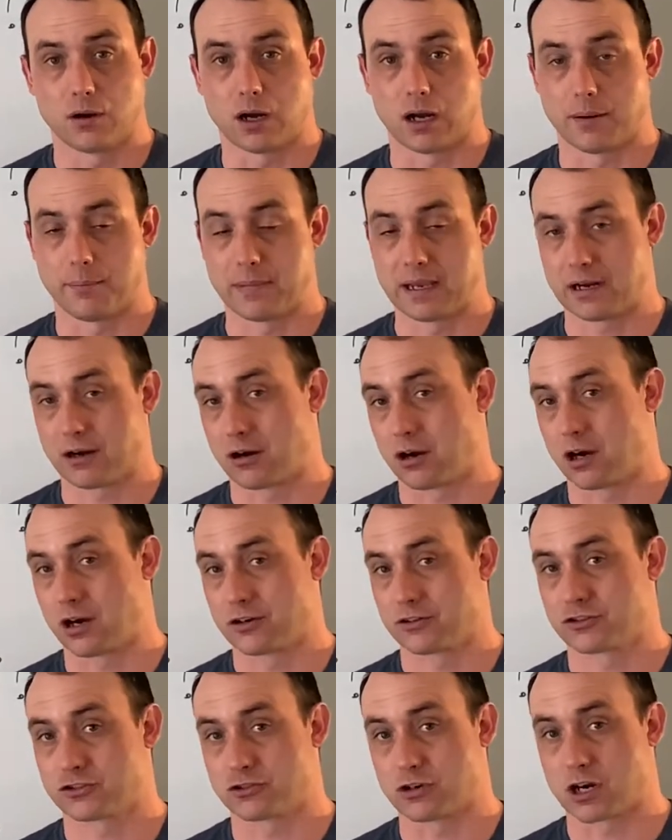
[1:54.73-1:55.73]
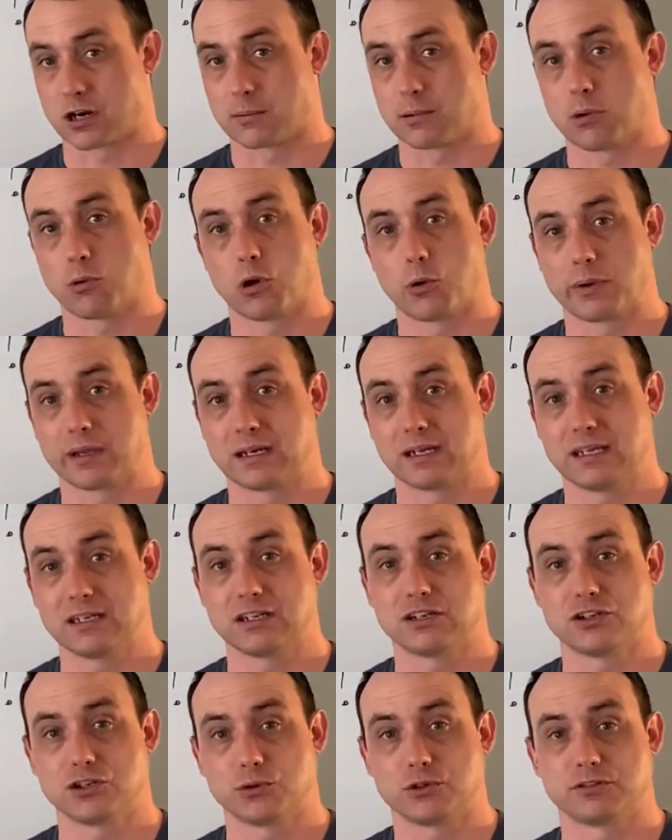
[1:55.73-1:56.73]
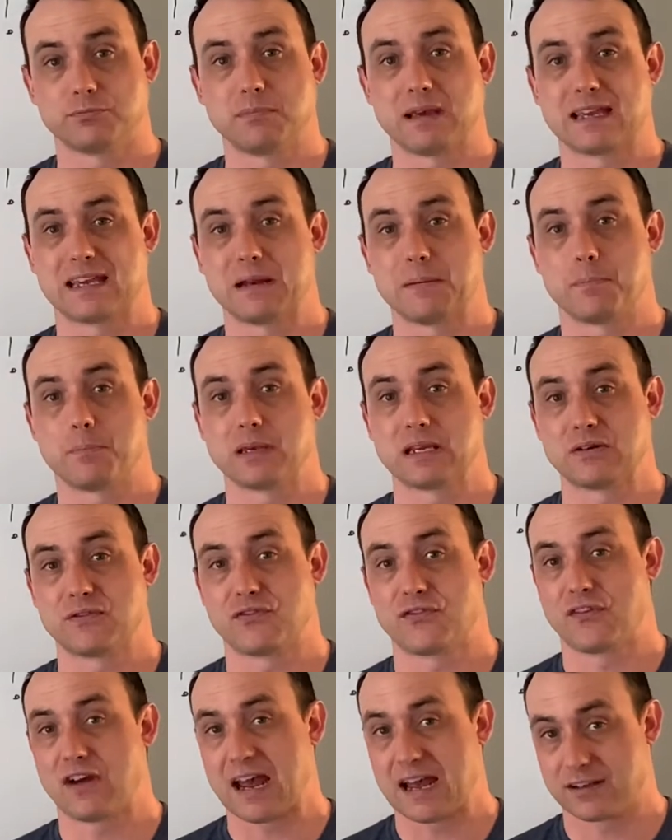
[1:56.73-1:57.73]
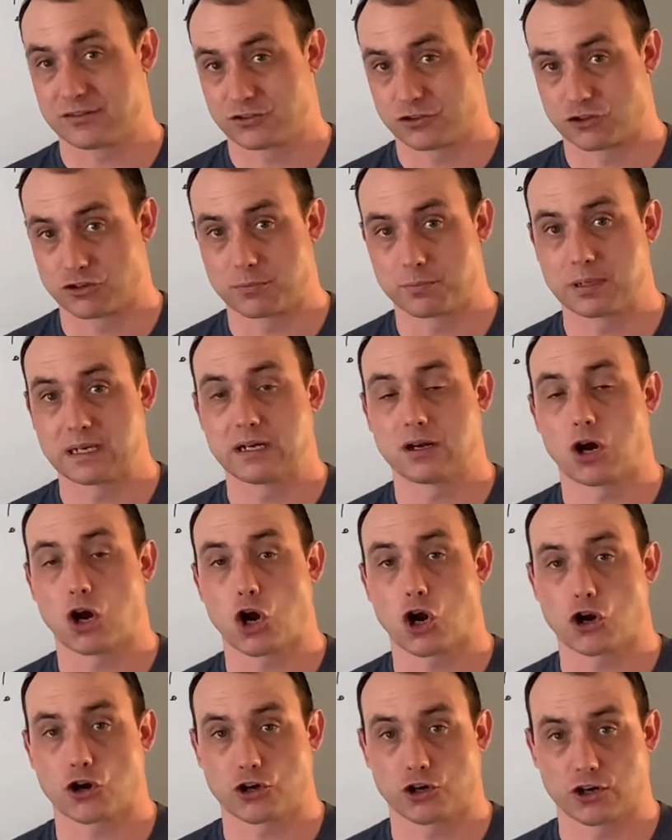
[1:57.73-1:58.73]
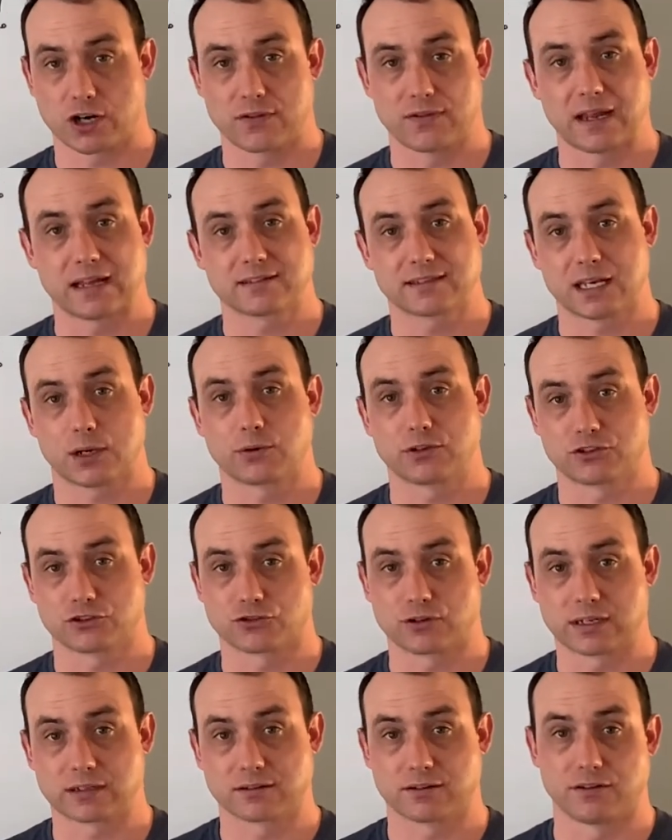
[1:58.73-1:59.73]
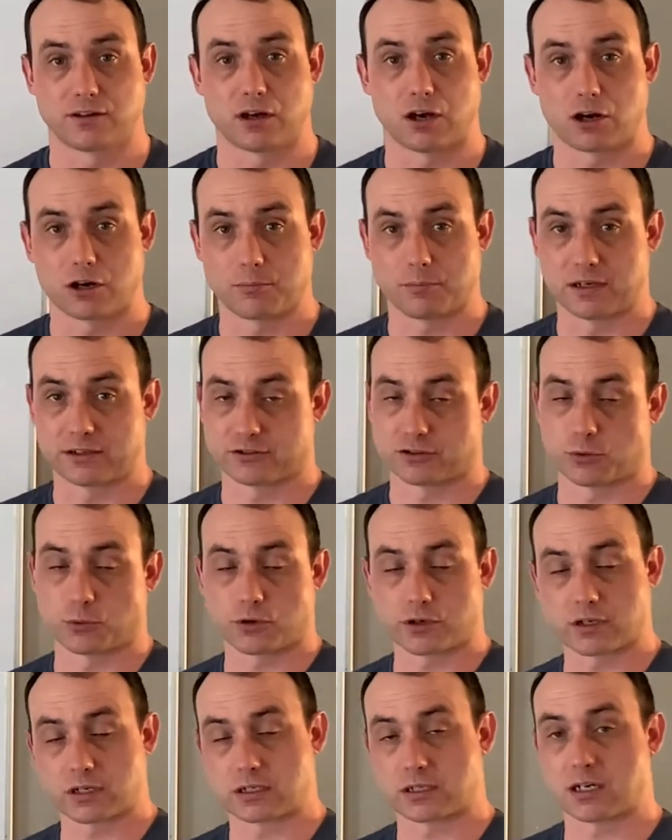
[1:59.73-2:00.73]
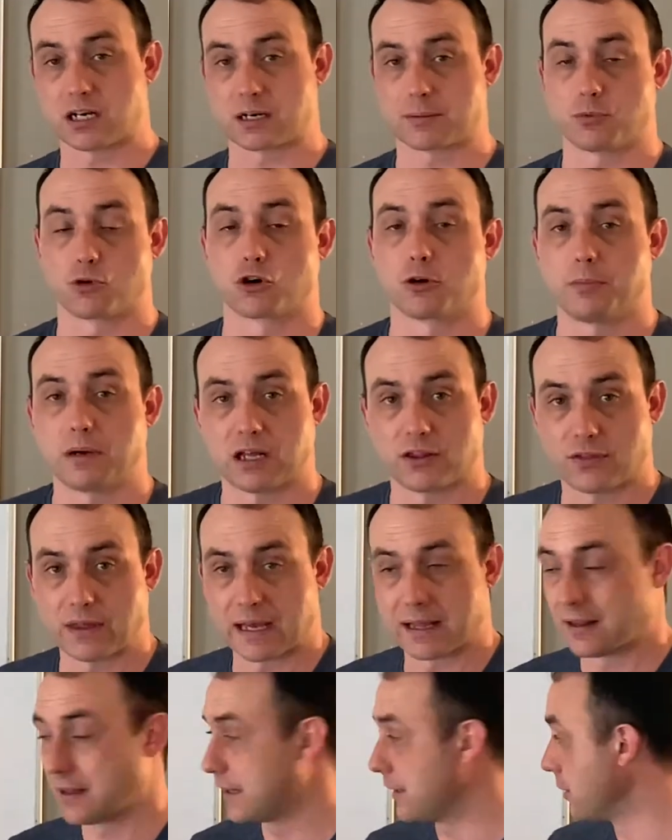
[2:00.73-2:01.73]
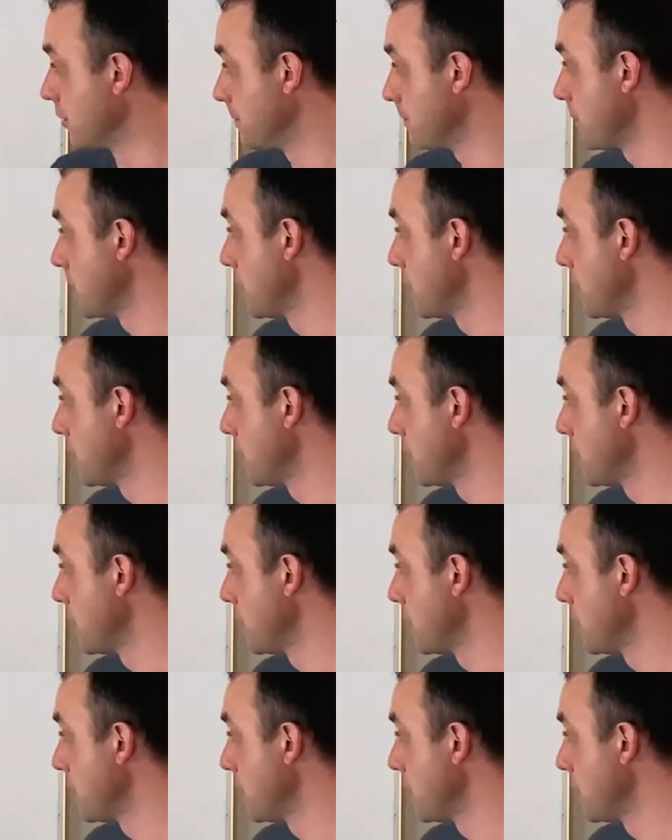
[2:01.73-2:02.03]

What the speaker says: make our heart stronger. But what we need to do is make it beat faster and beat harder, and that's how we strengthen the heart muscle. We're going to talk more about that later.